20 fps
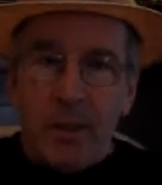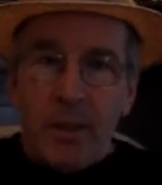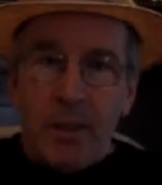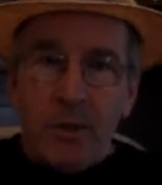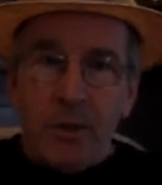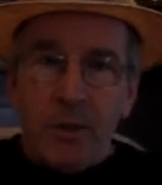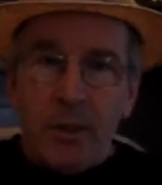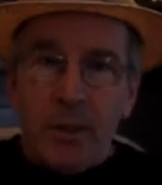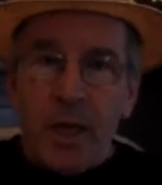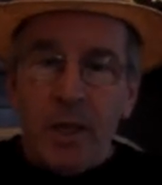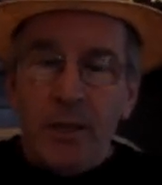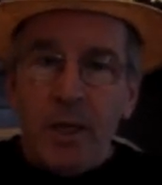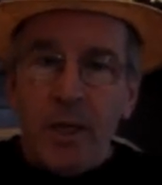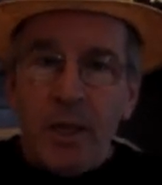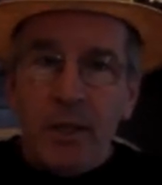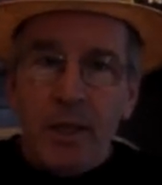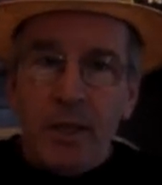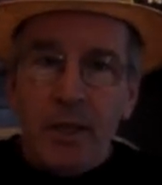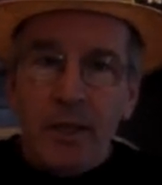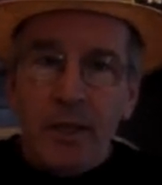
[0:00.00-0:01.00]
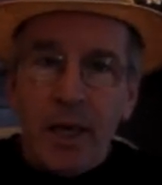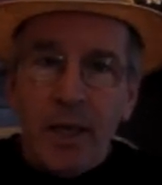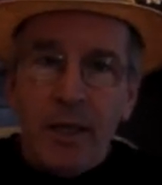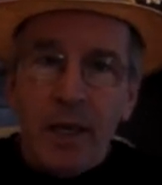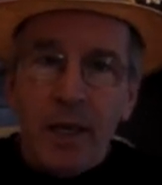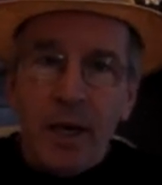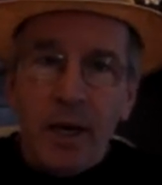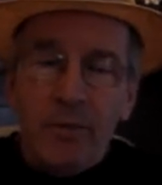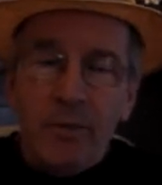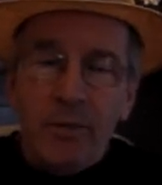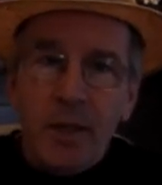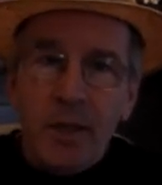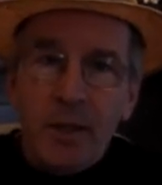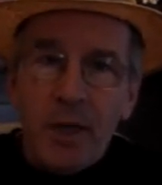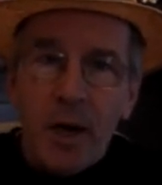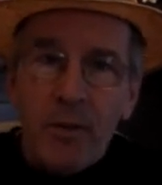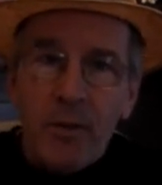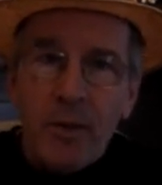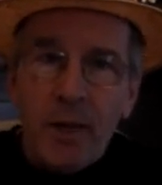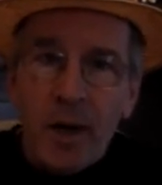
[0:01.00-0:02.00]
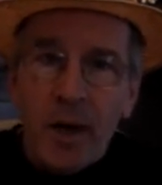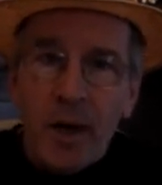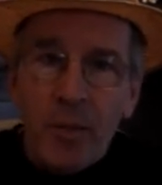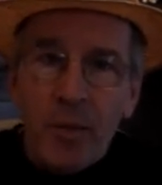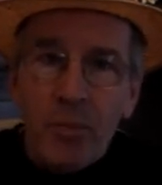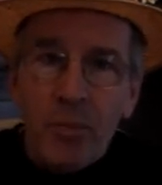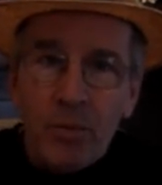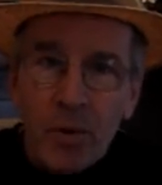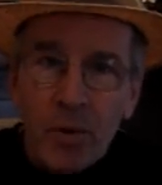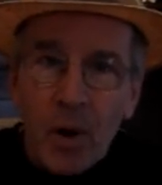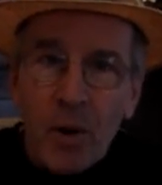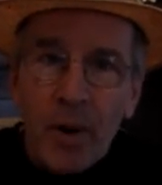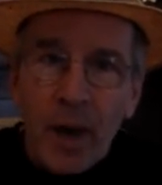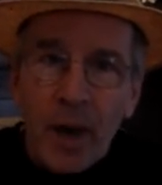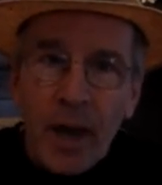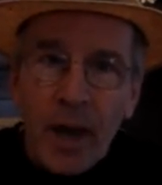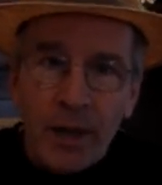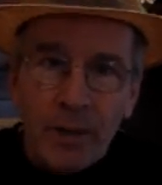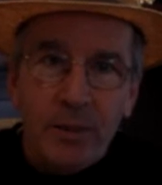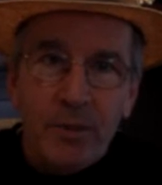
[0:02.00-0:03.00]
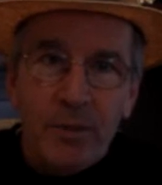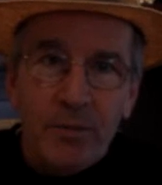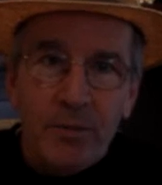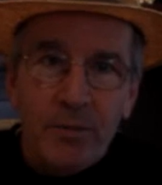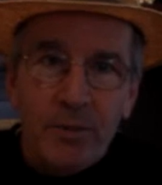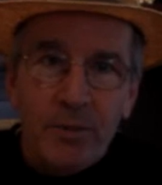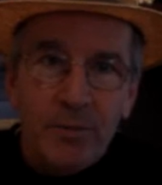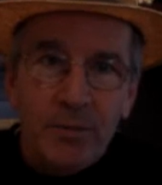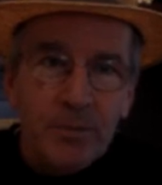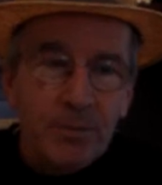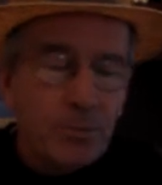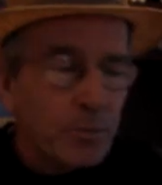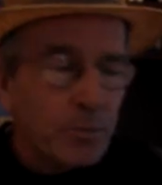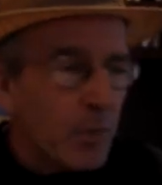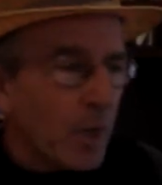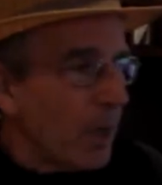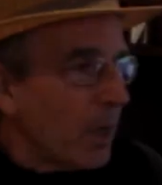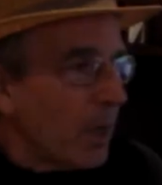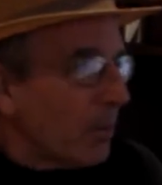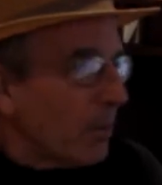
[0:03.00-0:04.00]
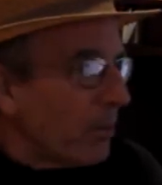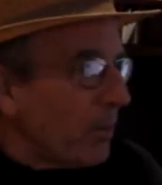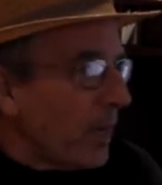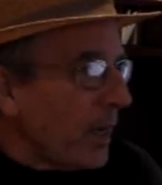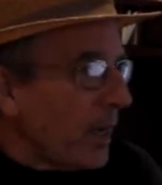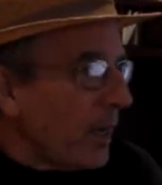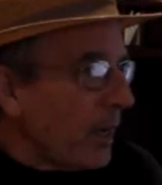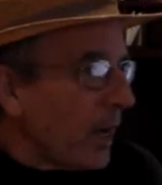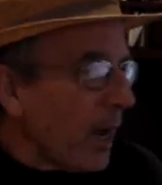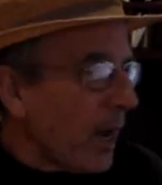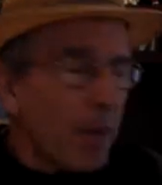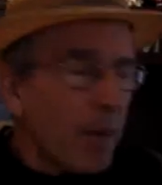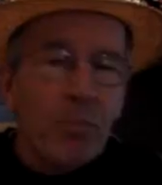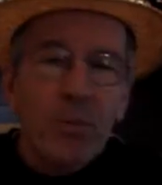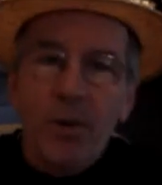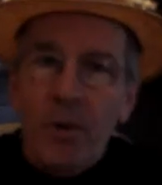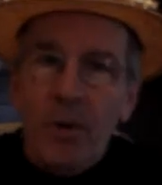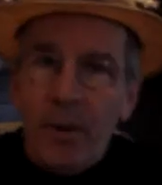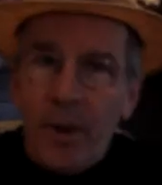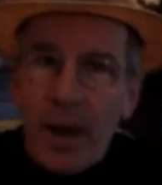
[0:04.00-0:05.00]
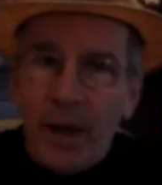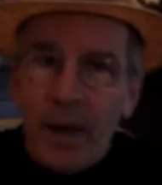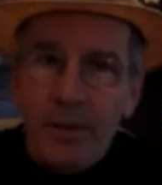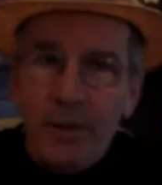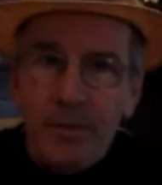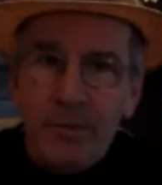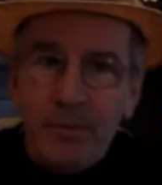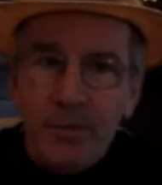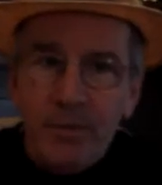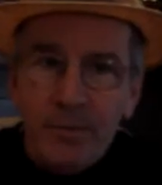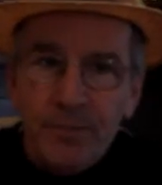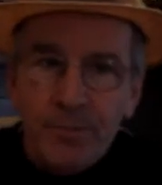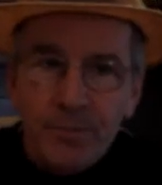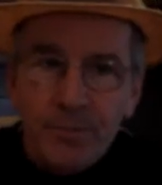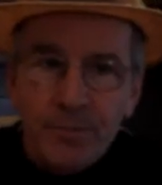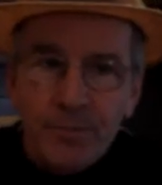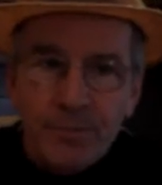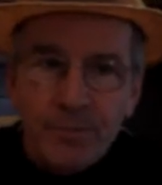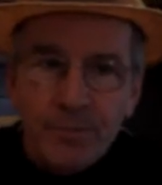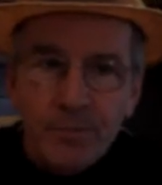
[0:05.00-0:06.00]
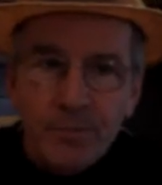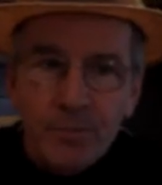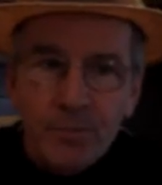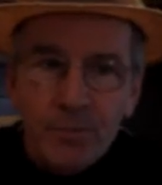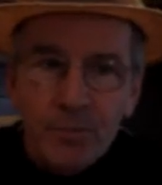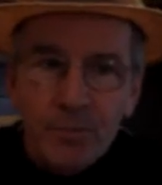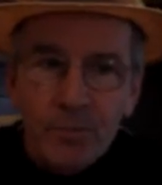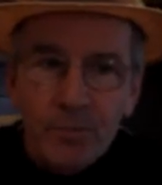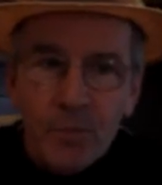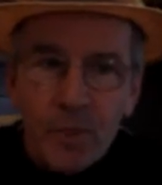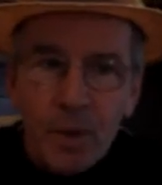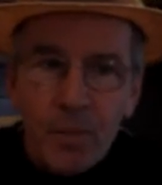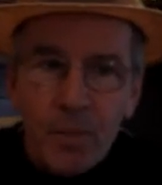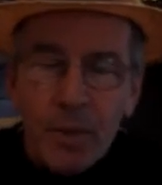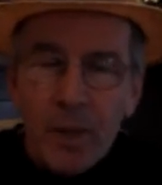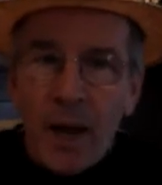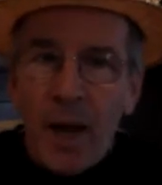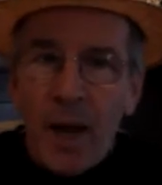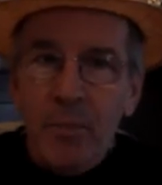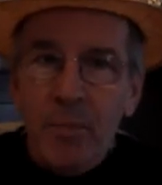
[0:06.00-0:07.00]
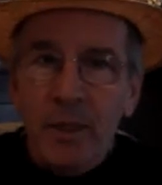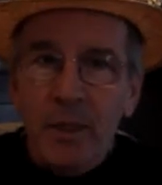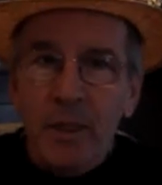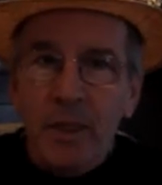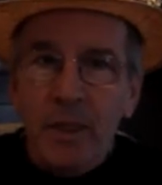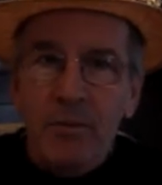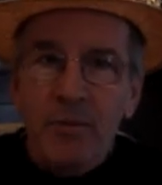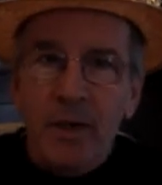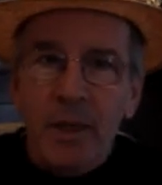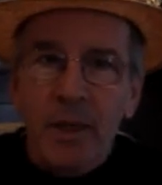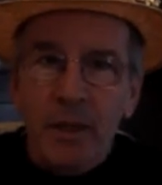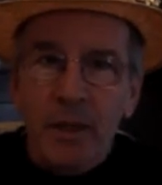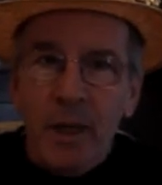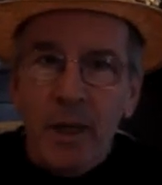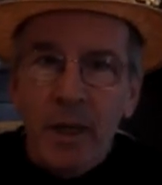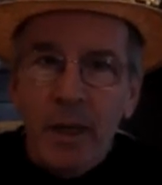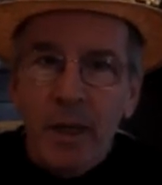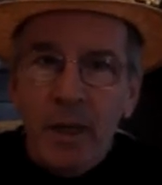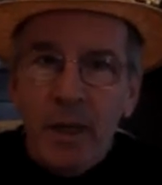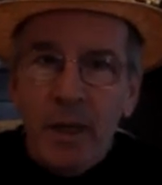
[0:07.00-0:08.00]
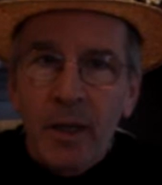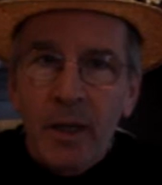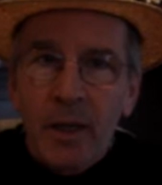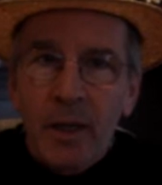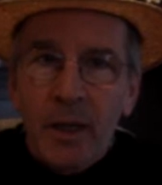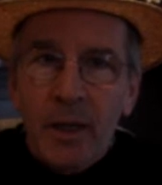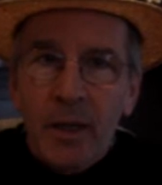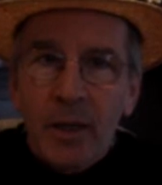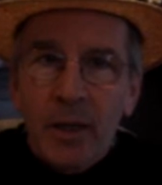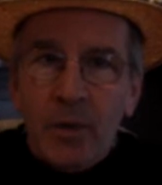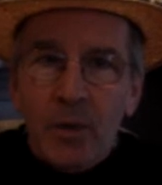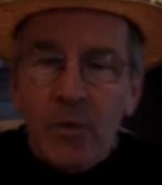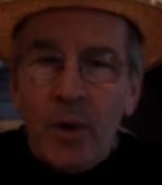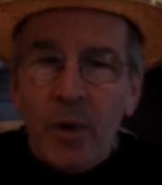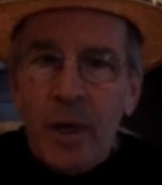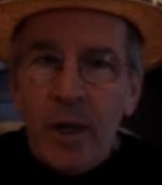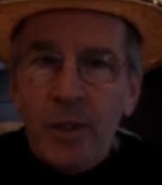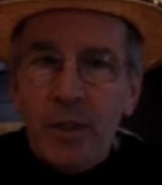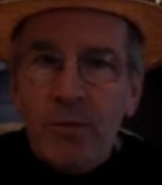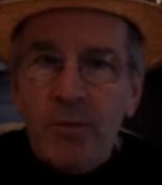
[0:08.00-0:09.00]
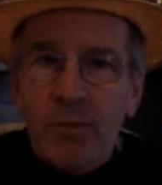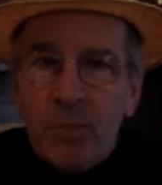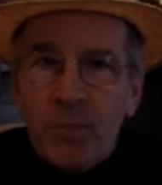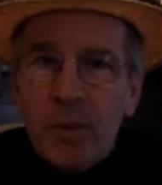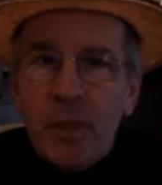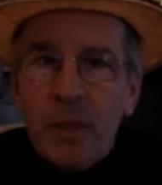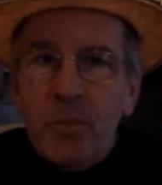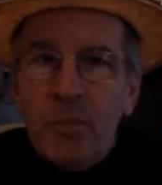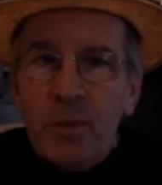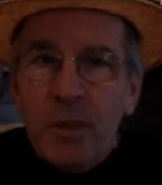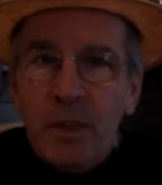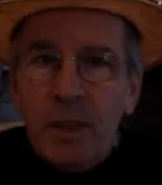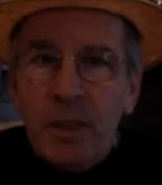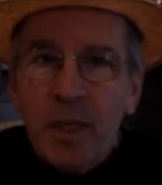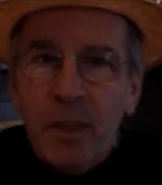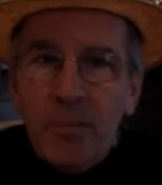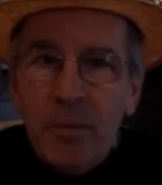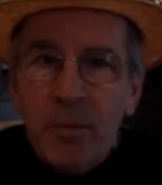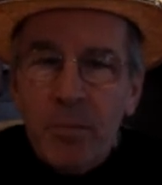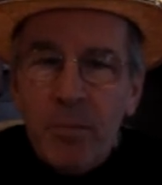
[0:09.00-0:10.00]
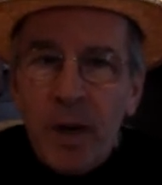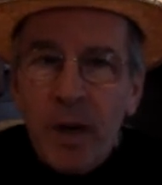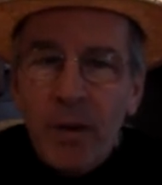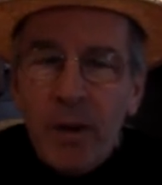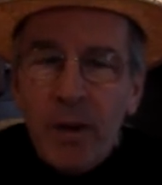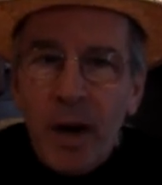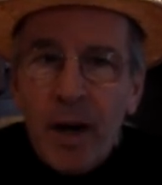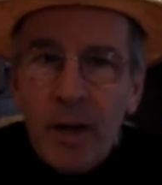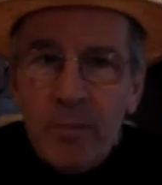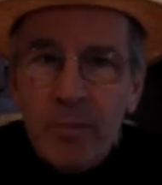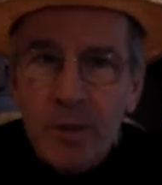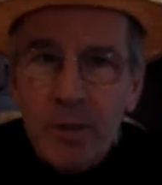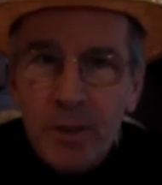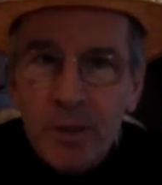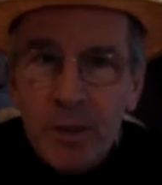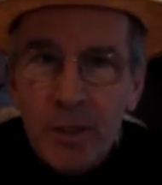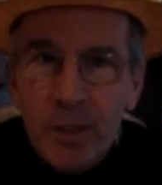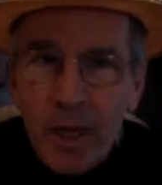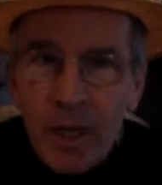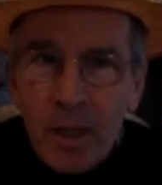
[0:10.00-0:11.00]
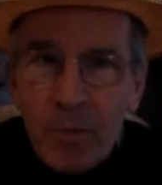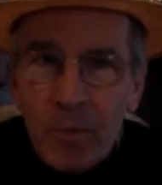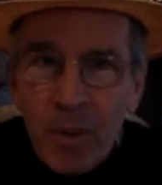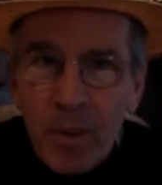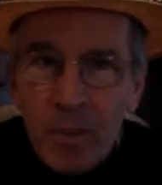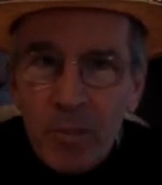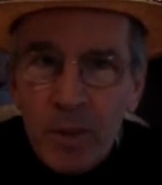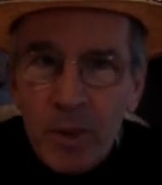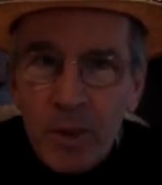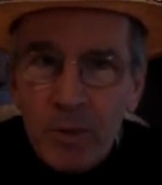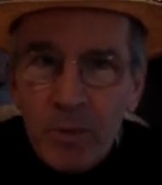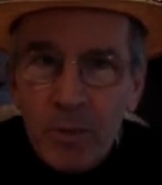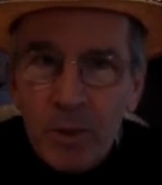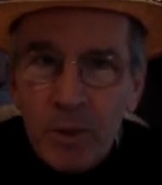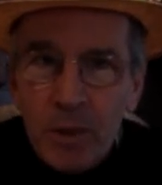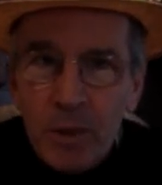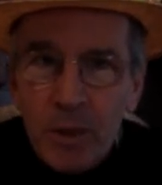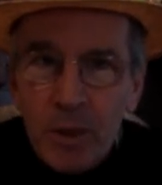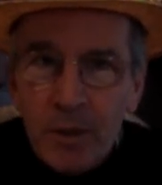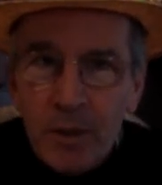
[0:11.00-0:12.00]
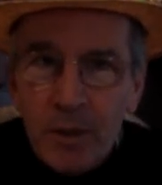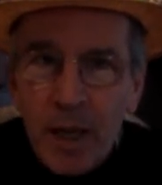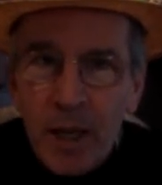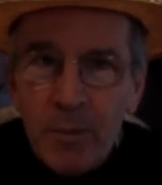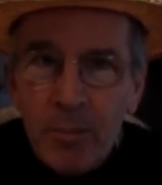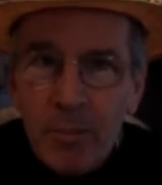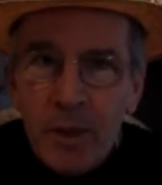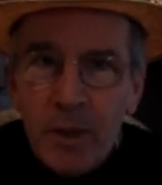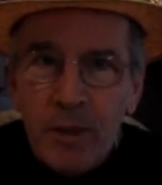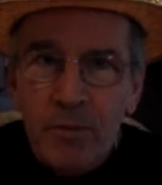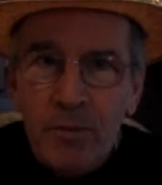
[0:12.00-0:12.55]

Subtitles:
So that's how they take care, that's how they are proactive. Me, I'm proactive. But I believe in the rights of the people to keep and bear arms, the Second Amendment, which shall not be